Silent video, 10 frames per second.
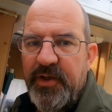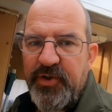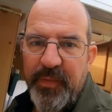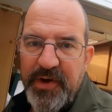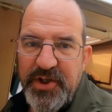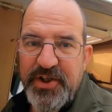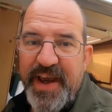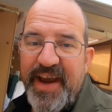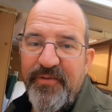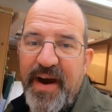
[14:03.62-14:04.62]
So we're just
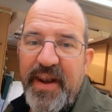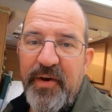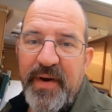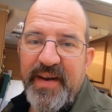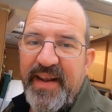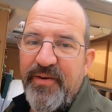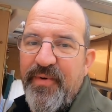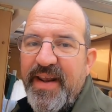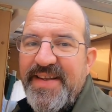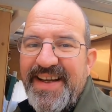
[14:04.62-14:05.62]
getting ready. We're nearly
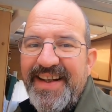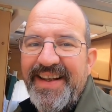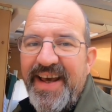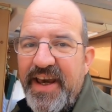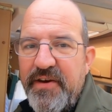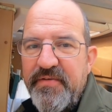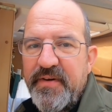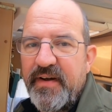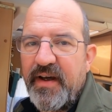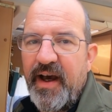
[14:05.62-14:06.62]
ready to leave.
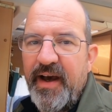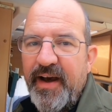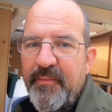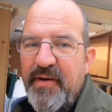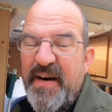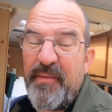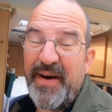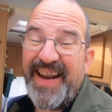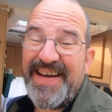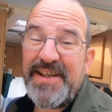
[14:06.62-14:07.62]
Um, in fact,
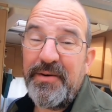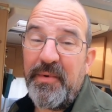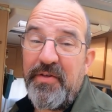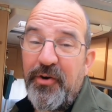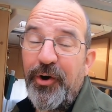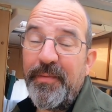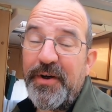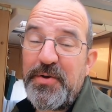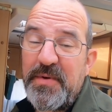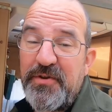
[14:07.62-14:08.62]
we're later than we thought
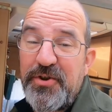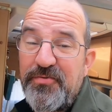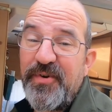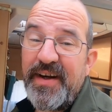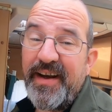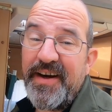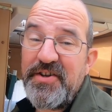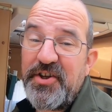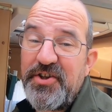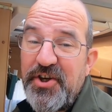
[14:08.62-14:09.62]
because we've just
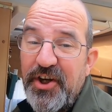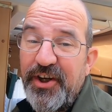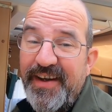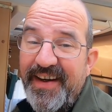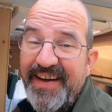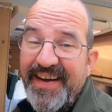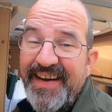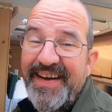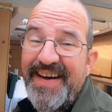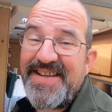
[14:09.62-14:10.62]
realised that Turkey
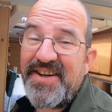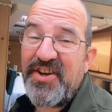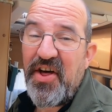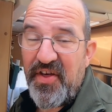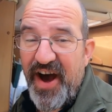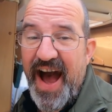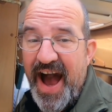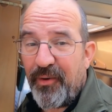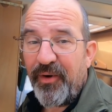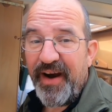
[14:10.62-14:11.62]
is another
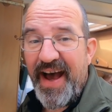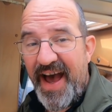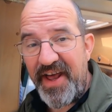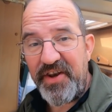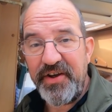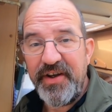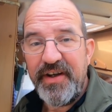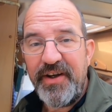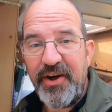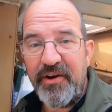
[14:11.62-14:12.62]
hour ahead
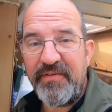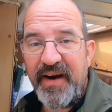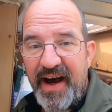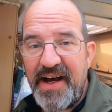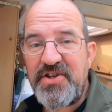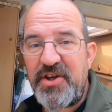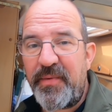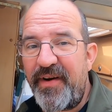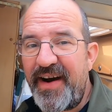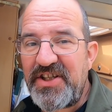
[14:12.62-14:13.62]
of us. So
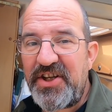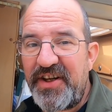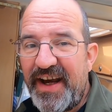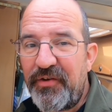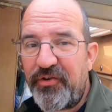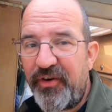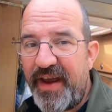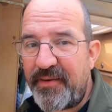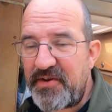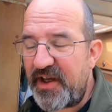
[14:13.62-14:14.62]
we are actually now three
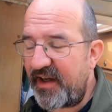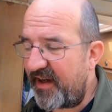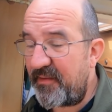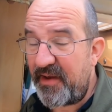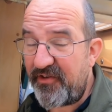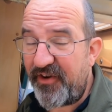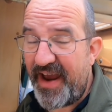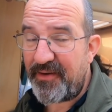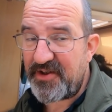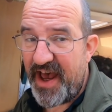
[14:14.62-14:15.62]
hours, going to be three
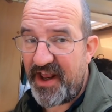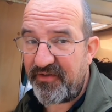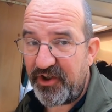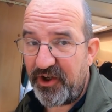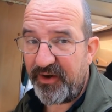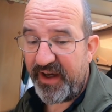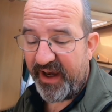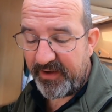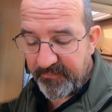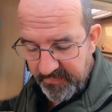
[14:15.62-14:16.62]
hours ahead of the
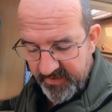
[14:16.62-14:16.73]
UK.